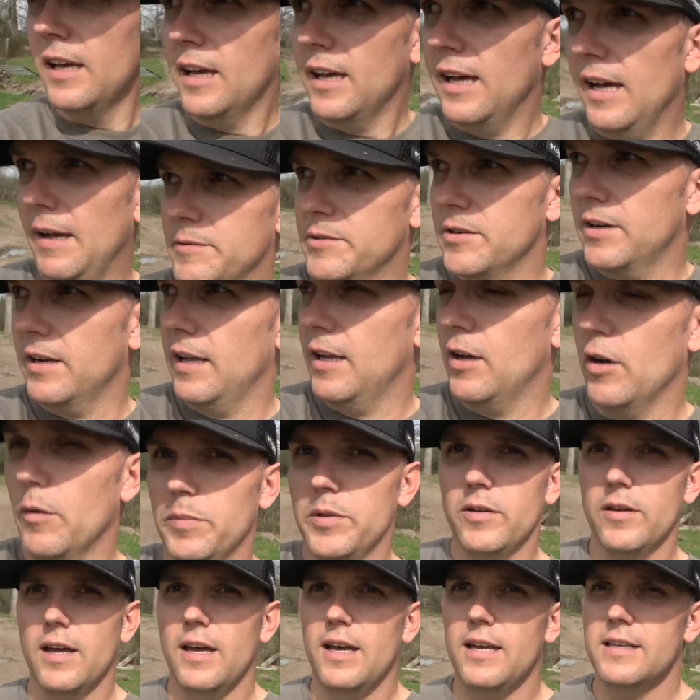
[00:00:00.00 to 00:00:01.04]
I'm trying to help
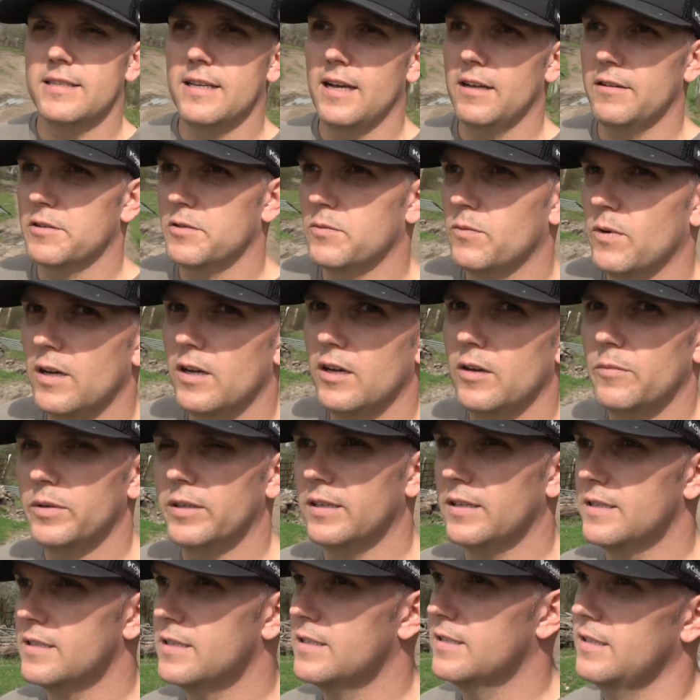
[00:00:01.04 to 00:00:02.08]
you guys out as well,
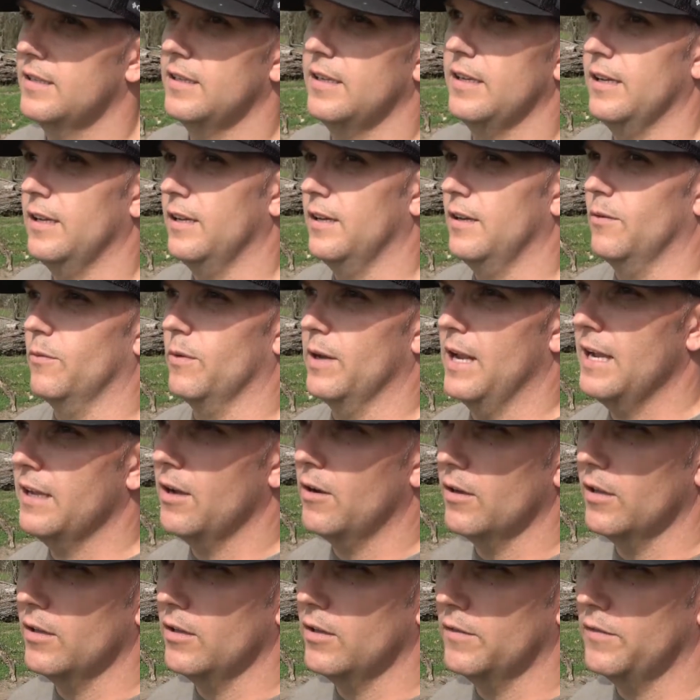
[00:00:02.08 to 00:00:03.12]
because when I
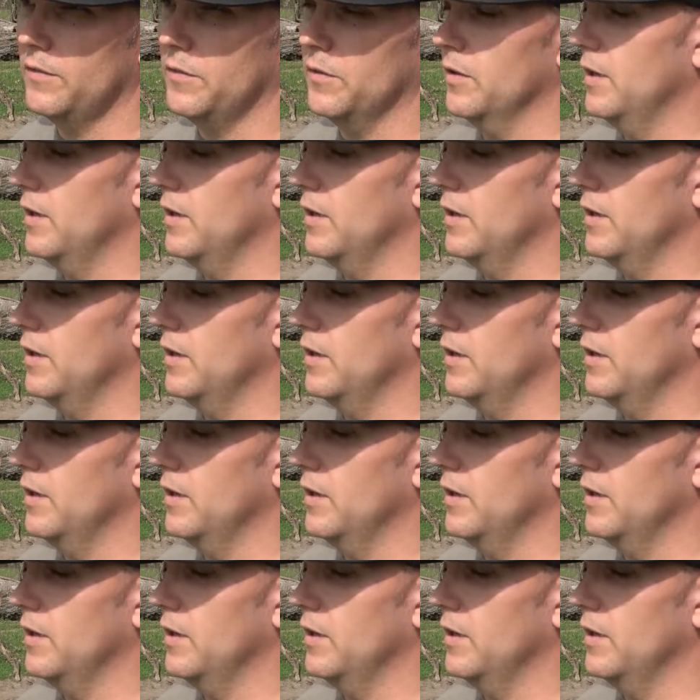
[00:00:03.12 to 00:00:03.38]
go to look for